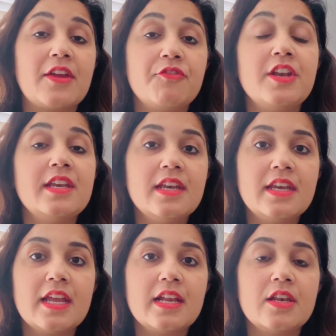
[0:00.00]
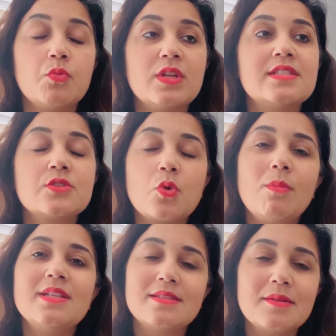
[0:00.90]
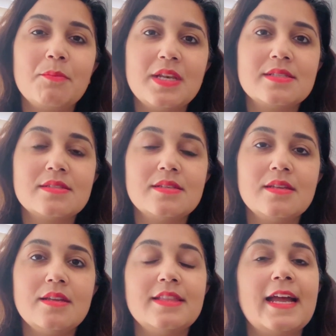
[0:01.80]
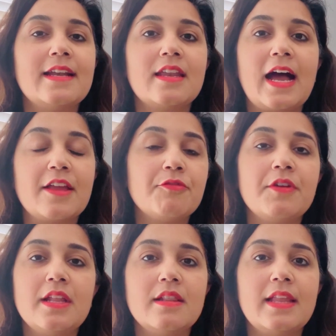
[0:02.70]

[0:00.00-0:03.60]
every detail with so much simplicity that I feel